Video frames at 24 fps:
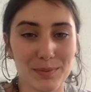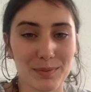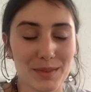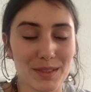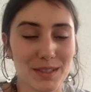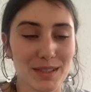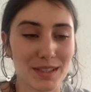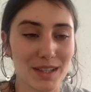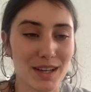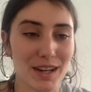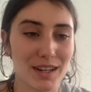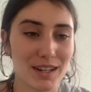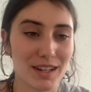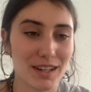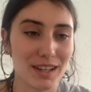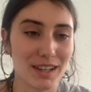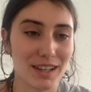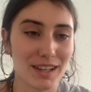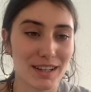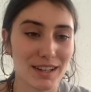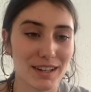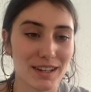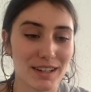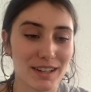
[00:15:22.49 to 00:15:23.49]
starting
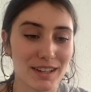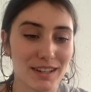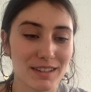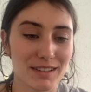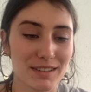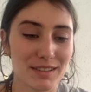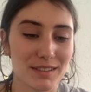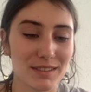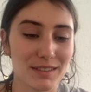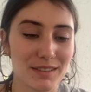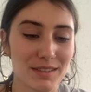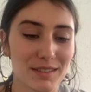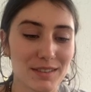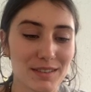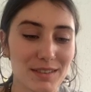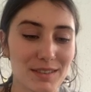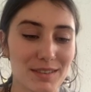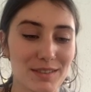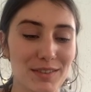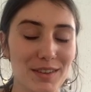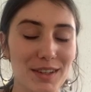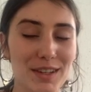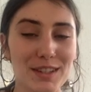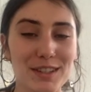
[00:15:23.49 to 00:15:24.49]
and
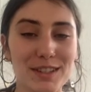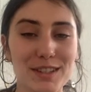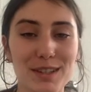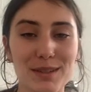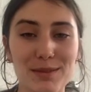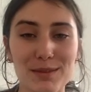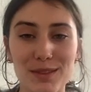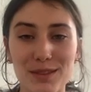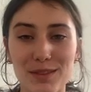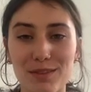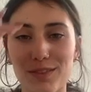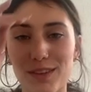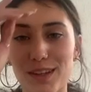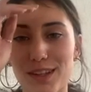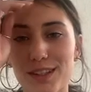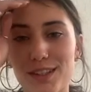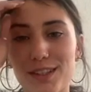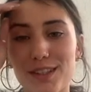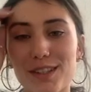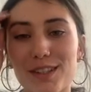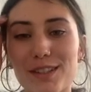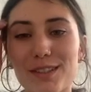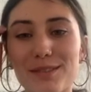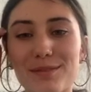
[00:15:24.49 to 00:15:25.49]
finishing with
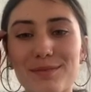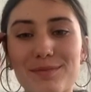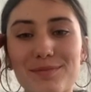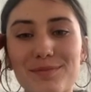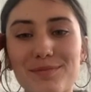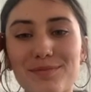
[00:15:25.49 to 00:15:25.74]
fiction.